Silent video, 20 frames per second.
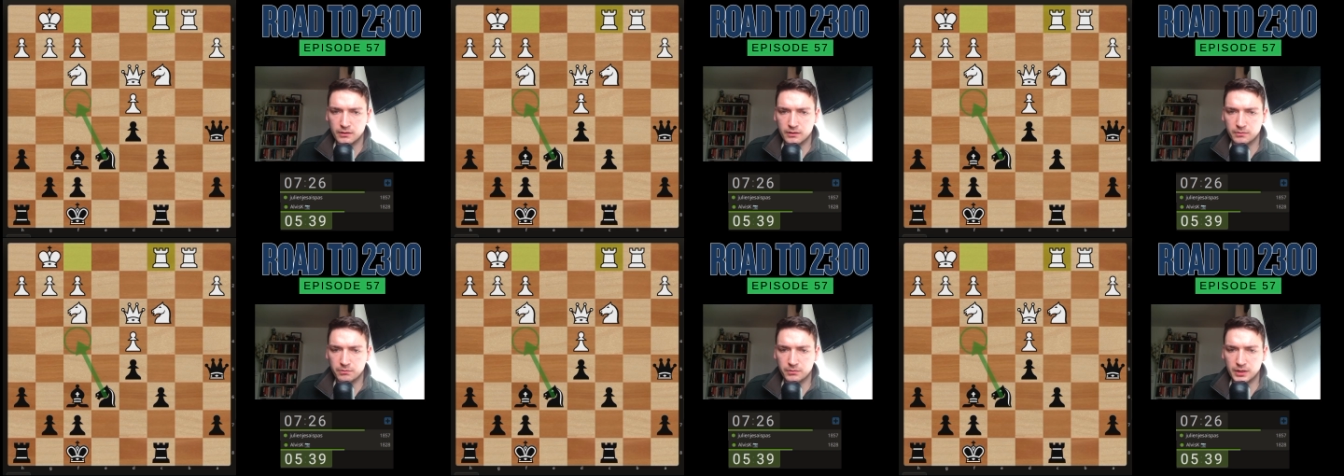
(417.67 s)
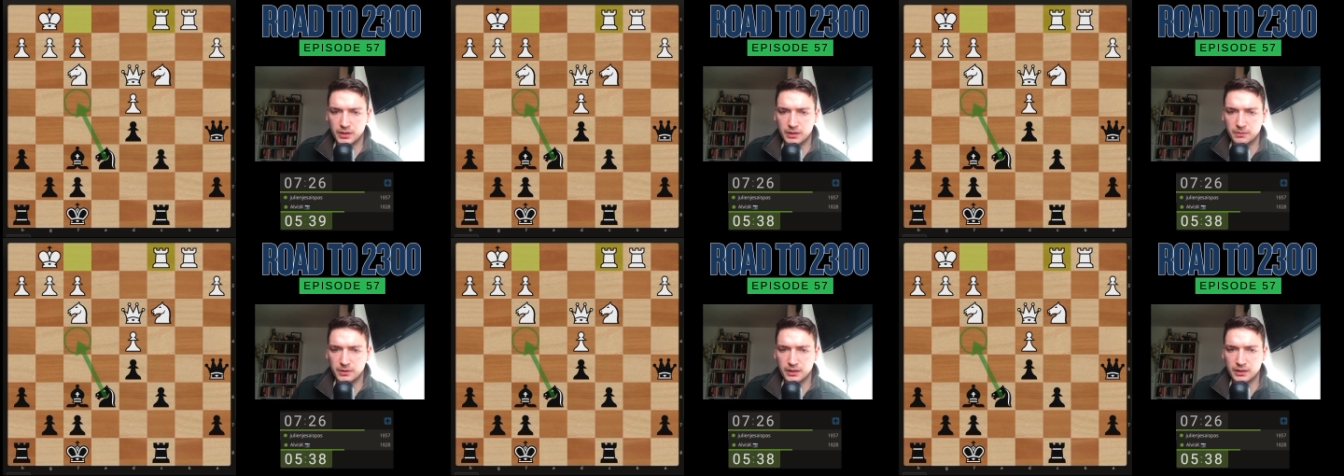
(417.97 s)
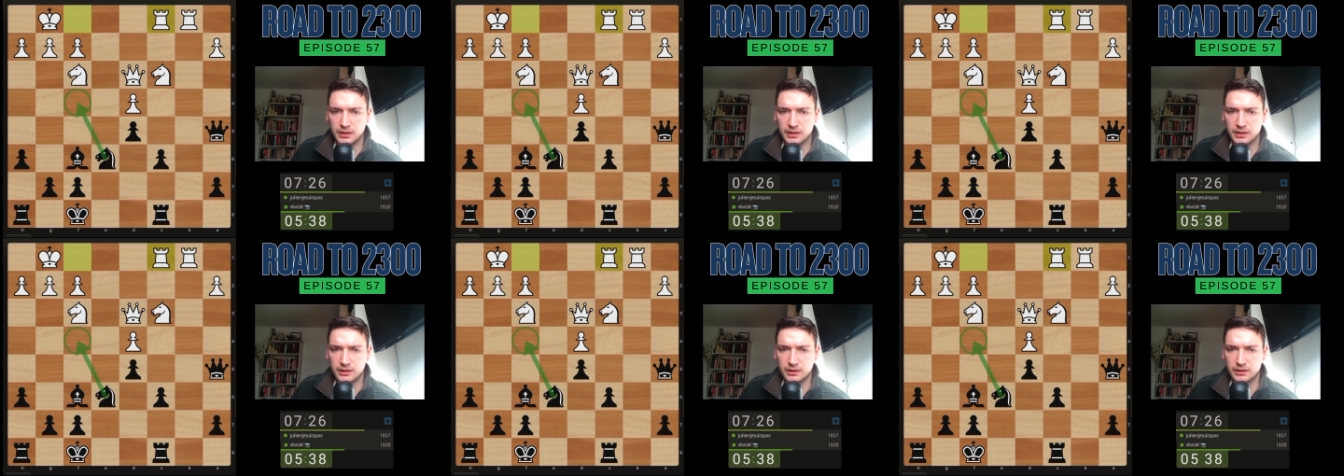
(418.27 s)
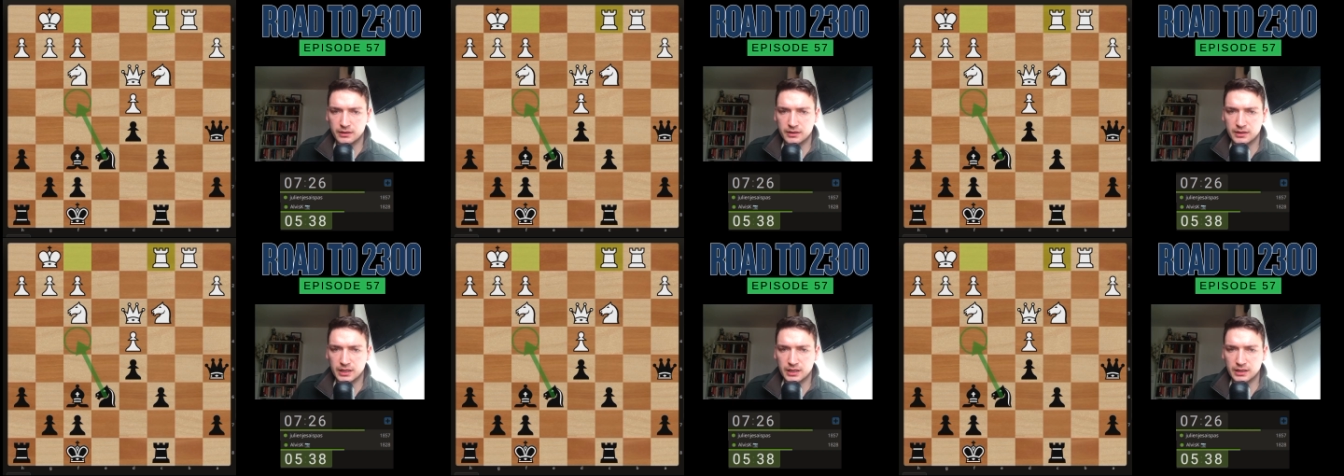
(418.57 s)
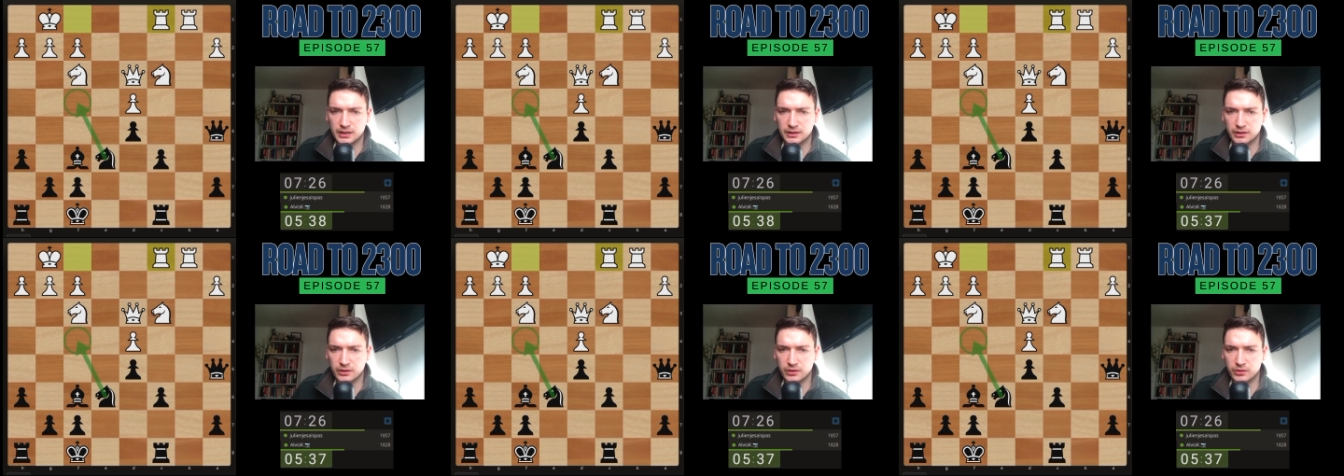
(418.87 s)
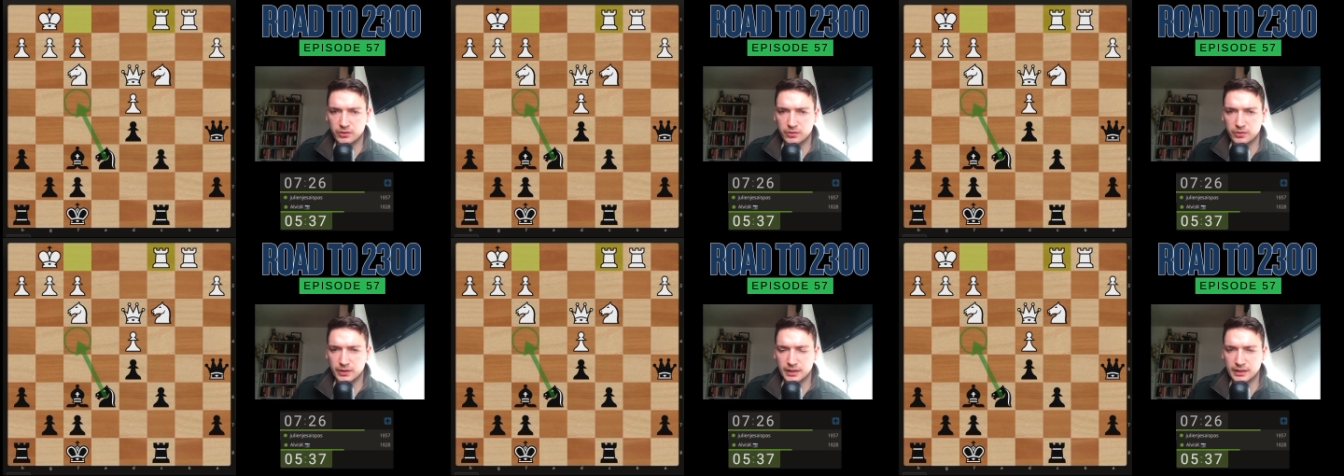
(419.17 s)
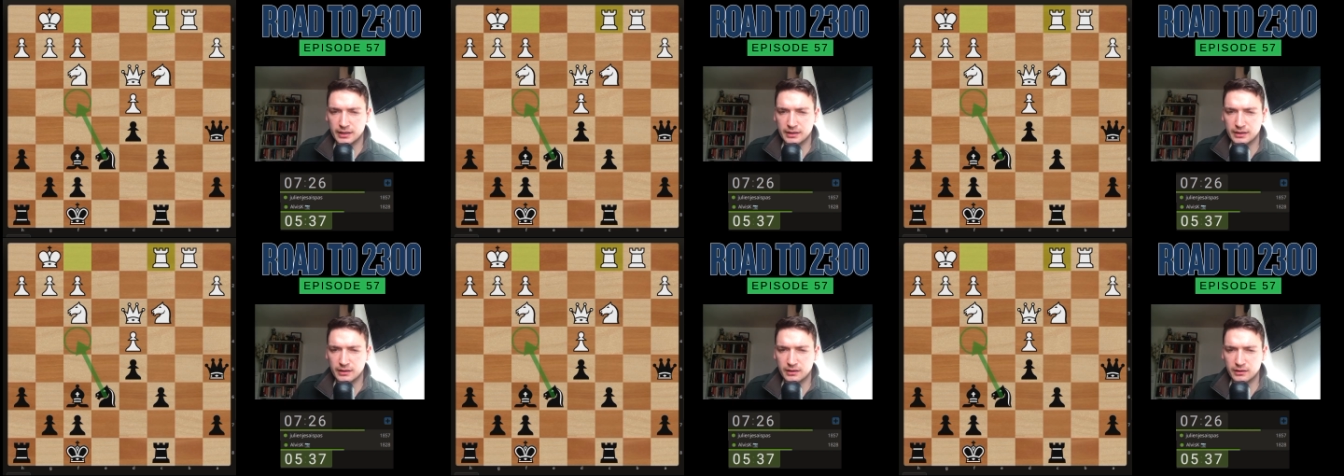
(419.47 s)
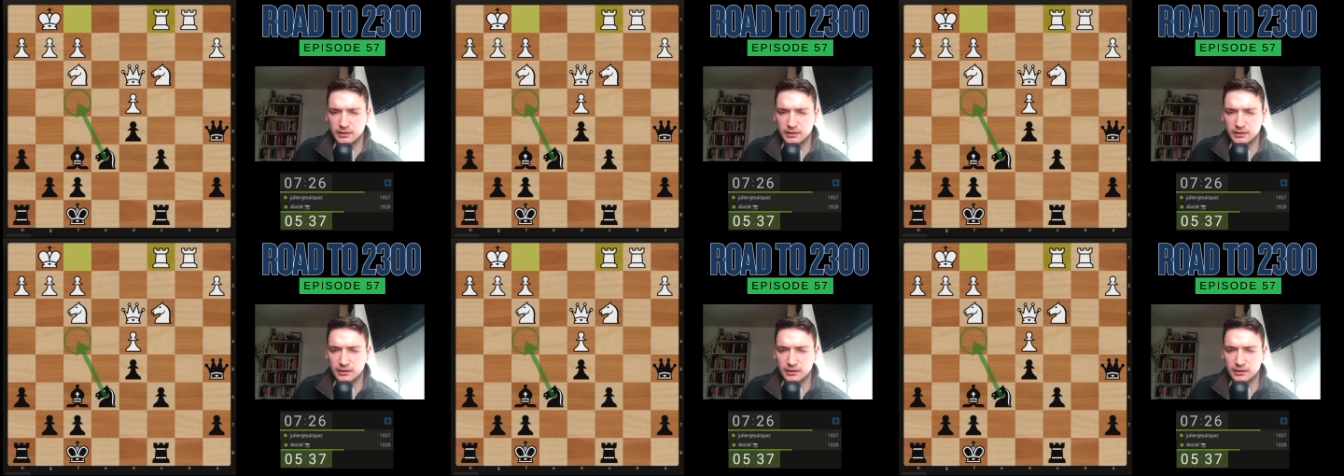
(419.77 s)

Maybe I can attack the queen.